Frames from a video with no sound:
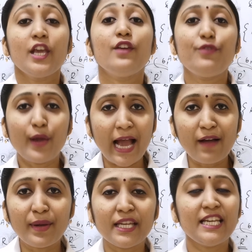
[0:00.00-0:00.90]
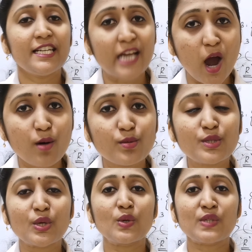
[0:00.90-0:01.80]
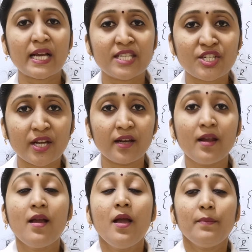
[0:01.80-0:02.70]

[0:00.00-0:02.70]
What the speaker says: If you have any doubts or suggestion,